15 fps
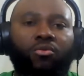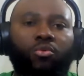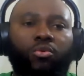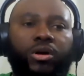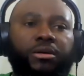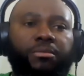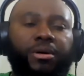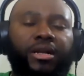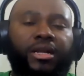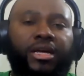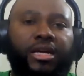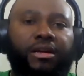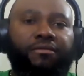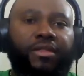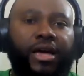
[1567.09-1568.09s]
We
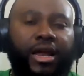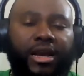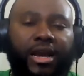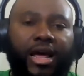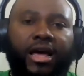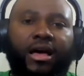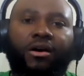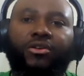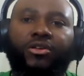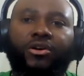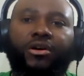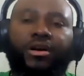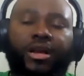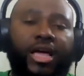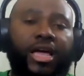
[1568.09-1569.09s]
believe that now
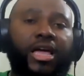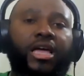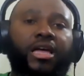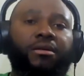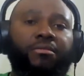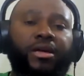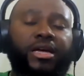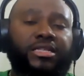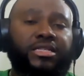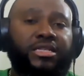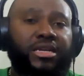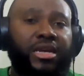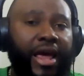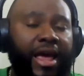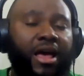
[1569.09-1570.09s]
your name
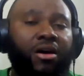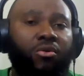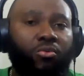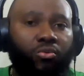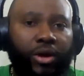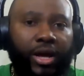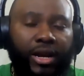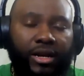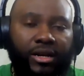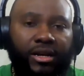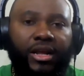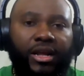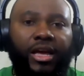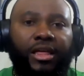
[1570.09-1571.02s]
is now written